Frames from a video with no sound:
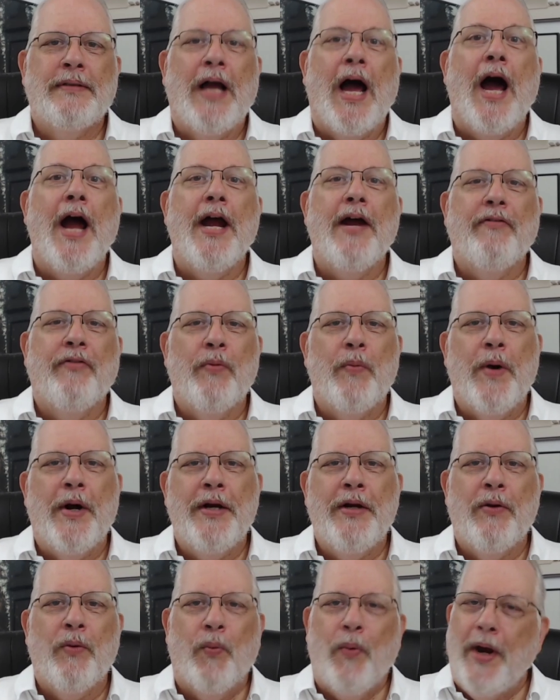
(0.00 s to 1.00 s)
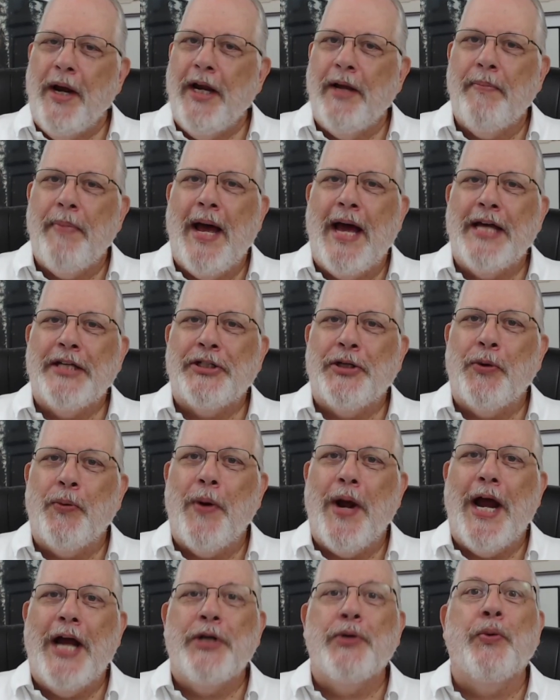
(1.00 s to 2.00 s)
Hi everyone, Rainey
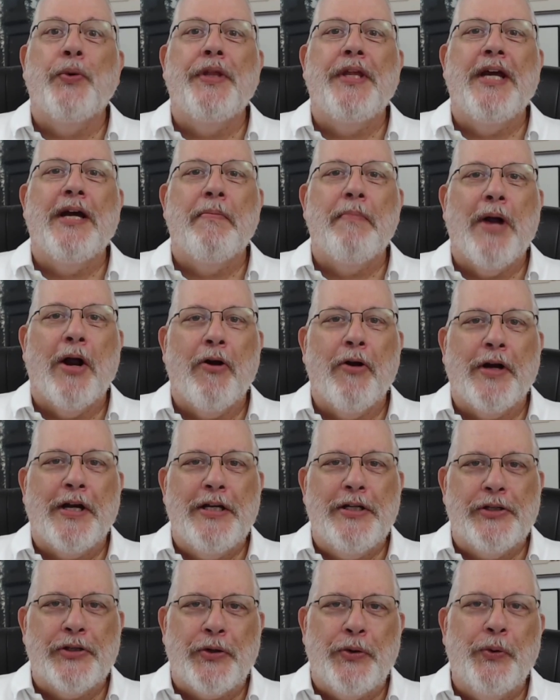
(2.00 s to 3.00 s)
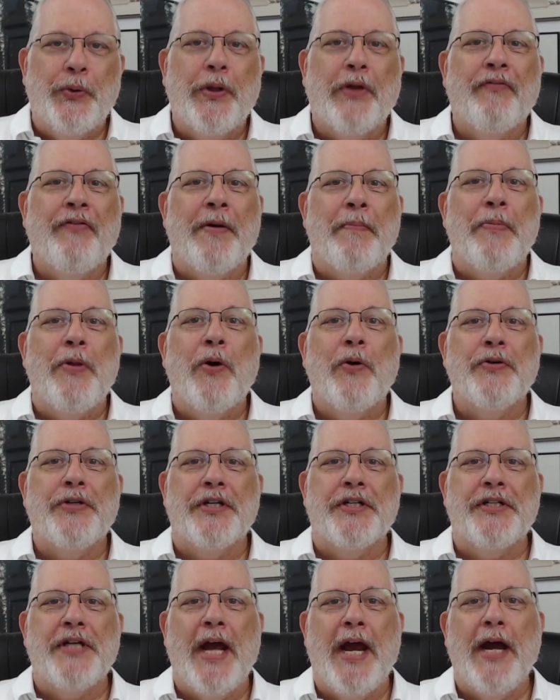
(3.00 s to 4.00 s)
Bastarash with the American School of
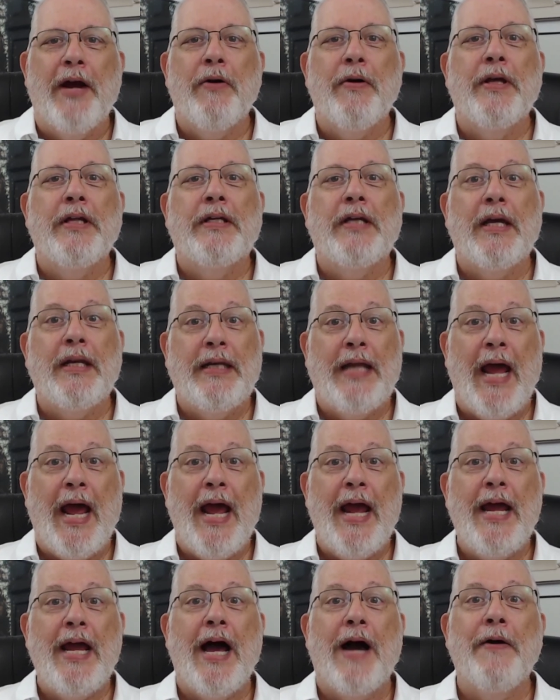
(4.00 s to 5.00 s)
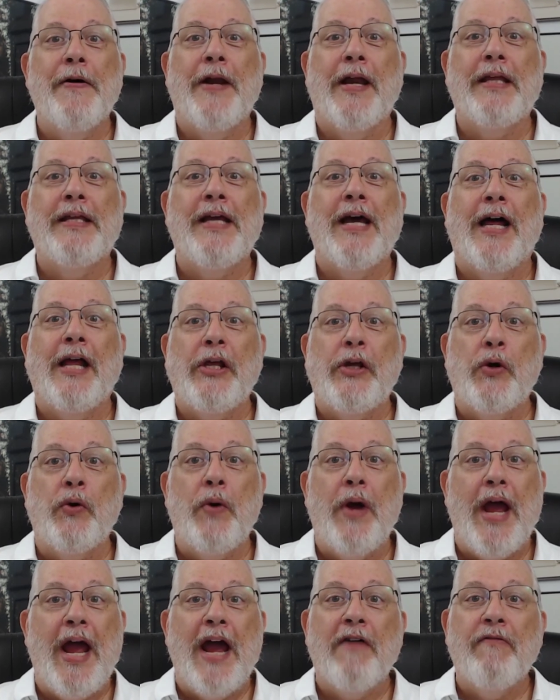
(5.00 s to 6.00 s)
Hypnosis here, and today I'm going to tell
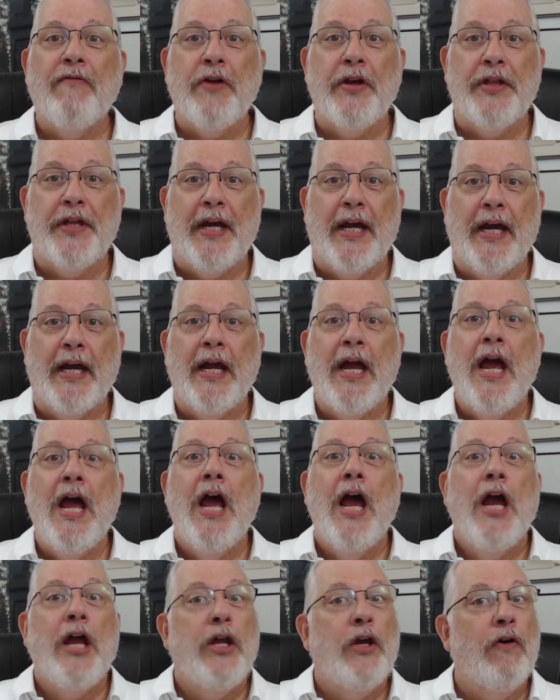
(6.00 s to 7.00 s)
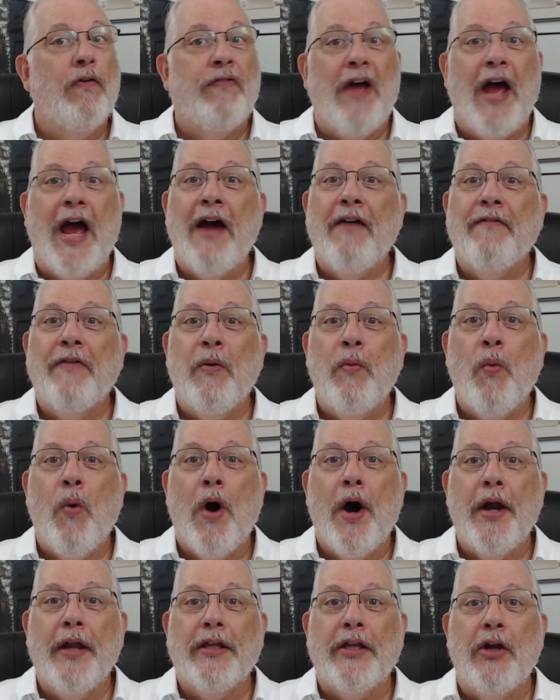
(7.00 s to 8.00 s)
you everything you've ever
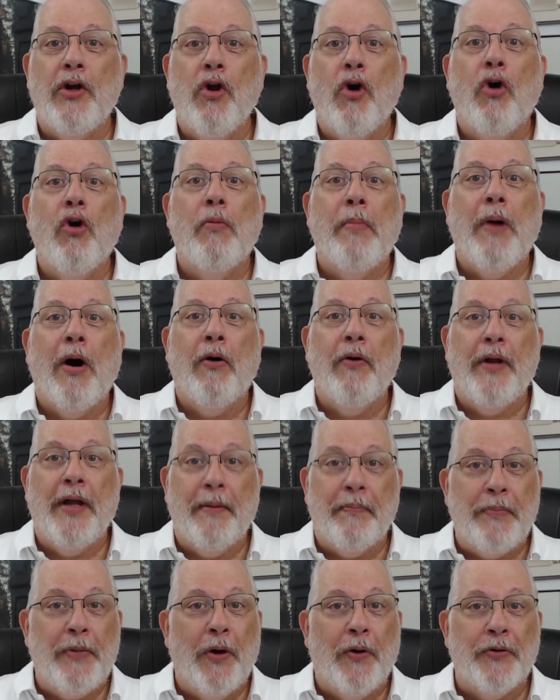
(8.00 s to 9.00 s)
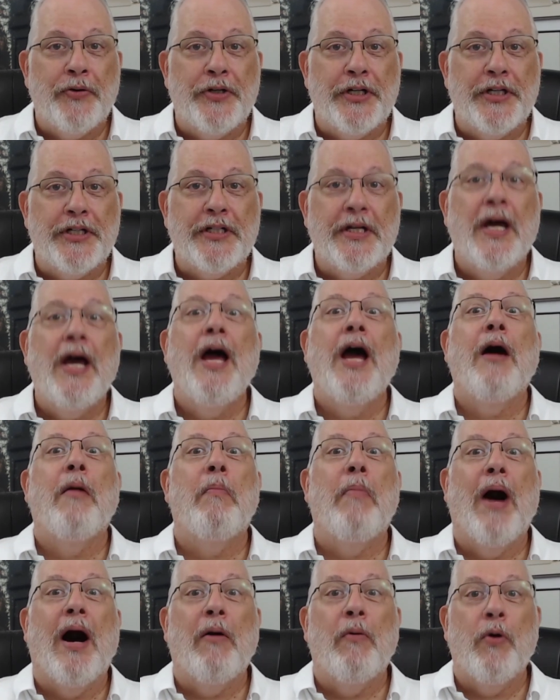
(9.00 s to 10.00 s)
wanted to know about hypnosis
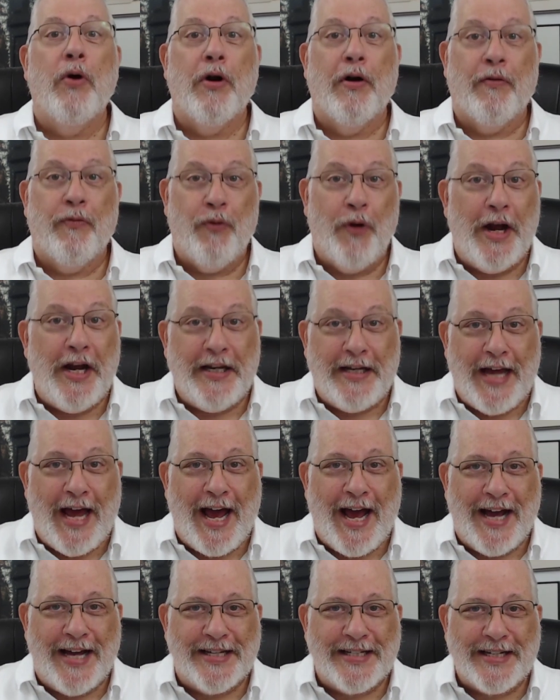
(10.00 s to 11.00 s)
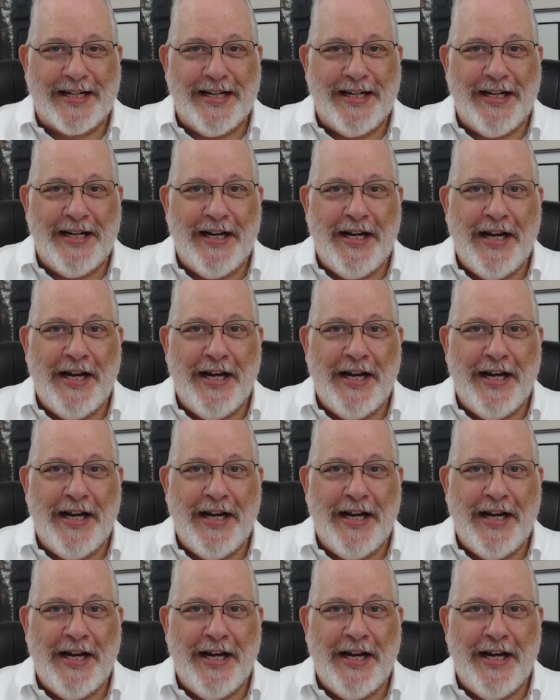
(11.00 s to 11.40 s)
but were afraid to ask.